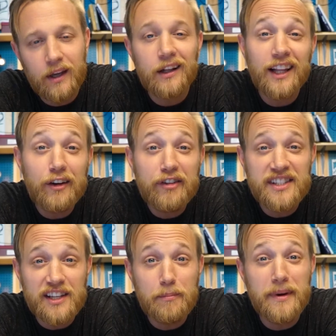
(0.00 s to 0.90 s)
Liv is
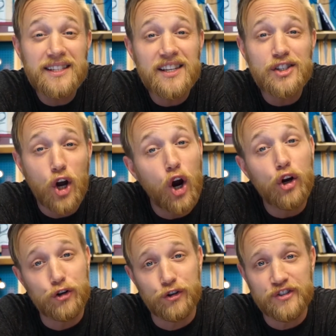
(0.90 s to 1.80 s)
in Mrs.
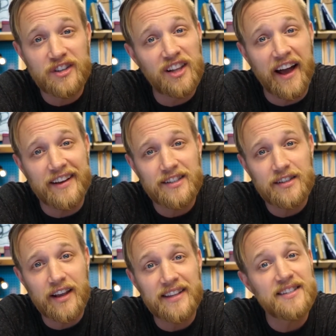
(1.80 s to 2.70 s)
Cardinal's class
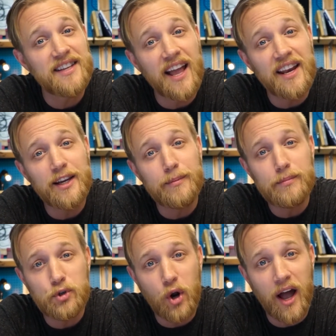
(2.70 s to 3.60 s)
at Stadium
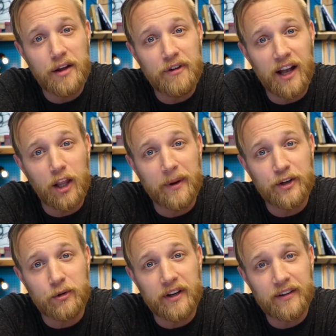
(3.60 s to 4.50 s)
Drive
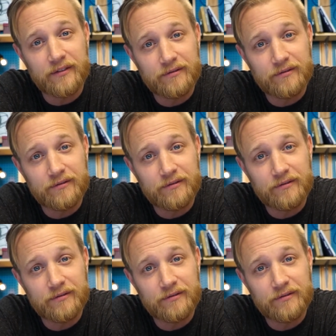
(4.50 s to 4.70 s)
Elementary.